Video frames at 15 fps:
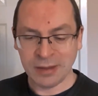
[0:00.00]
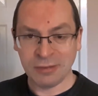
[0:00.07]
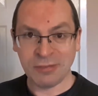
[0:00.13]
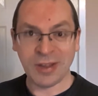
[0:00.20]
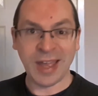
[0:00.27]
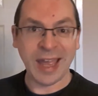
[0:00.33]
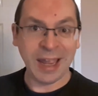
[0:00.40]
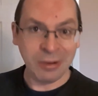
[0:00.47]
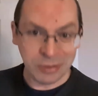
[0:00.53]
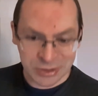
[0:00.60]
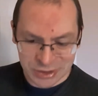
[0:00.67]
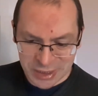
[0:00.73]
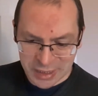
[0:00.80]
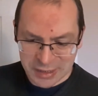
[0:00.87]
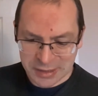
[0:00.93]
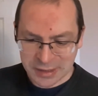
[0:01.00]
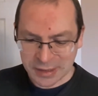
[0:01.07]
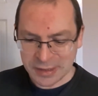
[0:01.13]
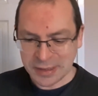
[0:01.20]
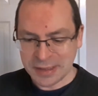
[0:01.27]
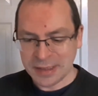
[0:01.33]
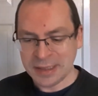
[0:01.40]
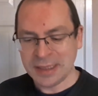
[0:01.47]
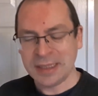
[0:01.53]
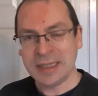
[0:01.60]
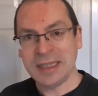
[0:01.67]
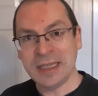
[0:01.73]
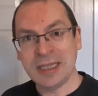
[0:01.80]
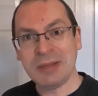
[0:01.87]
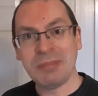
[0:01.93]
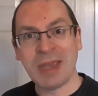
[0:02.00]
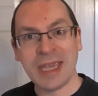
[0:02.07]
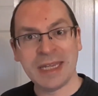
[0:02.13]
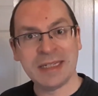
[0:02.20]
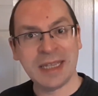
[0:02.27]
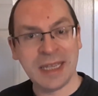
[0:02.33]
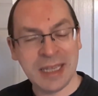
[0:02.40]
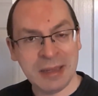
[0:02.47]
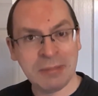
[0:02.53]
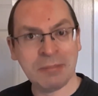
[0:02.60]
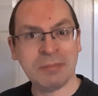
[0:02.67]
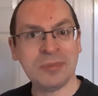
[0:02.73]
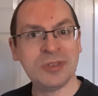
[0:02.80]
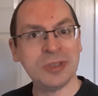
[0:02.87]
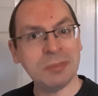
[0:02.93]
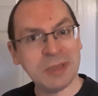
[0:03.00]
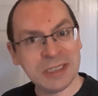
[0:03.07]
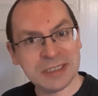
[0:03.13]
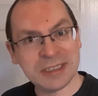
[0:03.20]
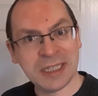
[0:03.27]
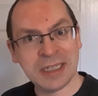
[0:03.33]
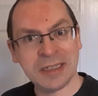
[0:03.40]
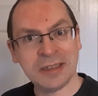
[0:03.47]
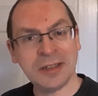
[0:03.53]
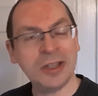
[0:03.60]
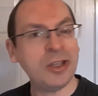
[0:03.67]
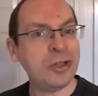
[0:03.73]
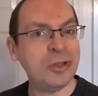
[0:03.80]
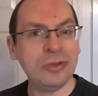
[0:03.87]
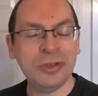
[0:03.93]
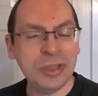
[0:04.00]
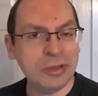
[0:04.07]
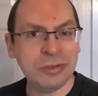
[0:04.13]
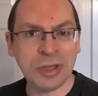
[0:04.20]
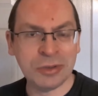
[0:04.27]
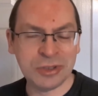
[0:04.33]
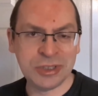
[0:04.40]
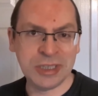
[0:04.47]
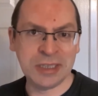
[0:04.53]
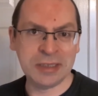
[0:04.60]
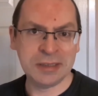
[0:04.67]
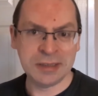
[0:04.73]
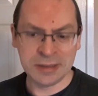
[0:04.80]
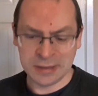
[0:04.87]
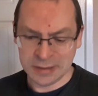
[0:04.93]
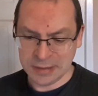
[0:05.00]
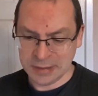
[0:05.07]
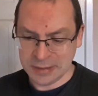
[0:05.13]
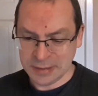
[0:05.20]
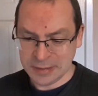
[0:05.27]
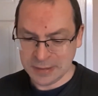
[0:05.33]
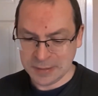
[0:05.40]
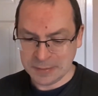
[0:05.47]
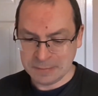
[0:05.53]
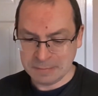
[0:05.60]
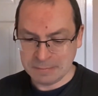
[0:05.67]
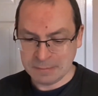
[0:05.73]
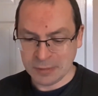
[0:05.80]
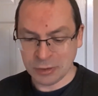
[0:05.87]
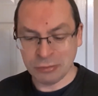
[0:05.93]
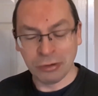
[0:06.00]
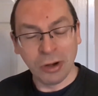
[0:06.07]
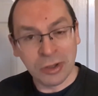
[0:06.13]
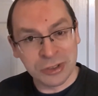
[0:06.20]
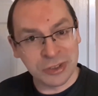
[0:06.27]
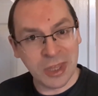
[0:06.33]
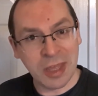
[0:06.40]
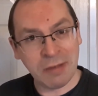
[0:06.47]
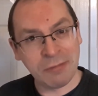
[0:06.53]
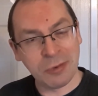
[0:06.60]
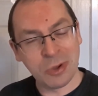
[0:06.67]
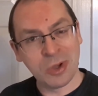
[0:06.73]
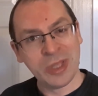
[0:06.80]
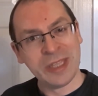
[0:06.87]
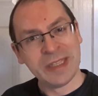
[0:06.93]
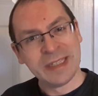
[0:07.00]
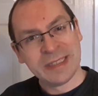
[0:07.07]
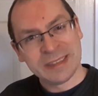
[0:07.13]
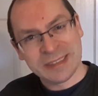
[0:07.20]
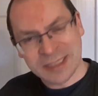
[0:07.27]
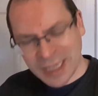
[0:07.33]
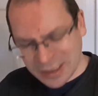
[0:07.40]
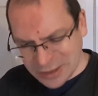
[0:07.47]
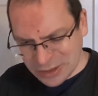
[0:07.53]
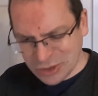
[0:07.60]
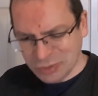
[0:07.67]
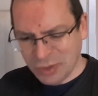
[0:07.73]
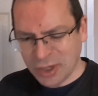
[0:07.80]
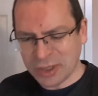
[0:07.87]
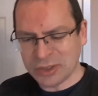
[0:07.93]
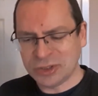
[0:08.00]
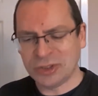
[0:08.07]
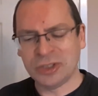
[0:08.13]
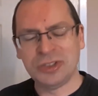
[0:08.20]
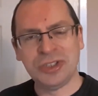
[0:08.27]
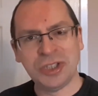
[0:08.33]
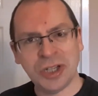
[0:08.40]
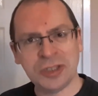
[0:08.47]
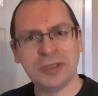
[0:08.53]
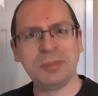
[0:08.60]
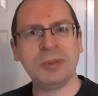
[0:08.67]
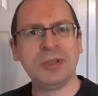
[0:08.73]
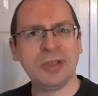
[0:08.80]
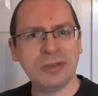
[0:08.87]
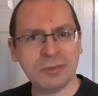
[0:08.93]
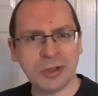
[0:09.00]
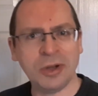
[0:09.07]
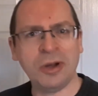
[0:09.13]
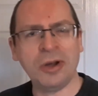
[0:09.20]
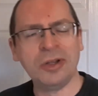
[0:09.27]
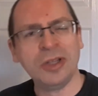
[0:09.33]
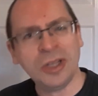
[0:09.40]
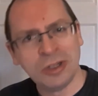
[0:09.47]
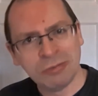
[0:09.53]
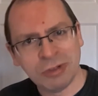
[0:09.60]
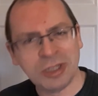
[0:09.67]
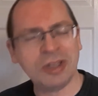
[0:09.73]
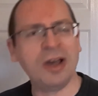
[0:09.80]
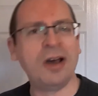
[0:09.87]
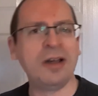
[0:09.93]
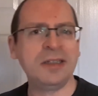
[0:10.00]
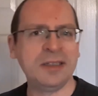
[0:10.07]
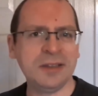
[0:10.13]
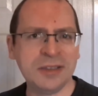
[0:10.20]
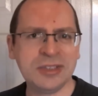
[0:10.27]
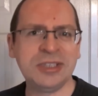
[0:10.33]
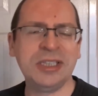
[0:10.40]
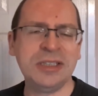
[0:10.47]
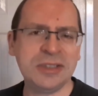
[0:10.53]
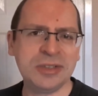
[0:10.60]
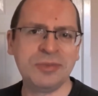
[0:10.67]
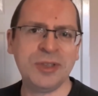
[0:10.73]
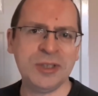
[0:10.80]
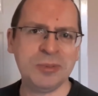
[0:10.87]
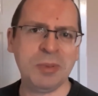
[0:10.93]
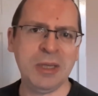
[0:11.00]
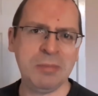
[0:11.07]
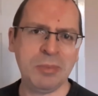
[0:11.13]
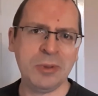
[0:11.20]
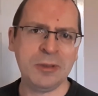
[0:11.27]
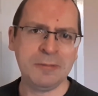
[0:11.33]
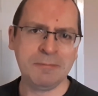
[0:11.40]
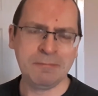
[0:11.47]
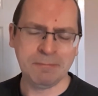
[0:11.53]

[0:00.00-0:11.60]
For our sake, he made him to be sin who knew no sin. The cross, therefore, satisfies the judgment of God regarding the sins of his people.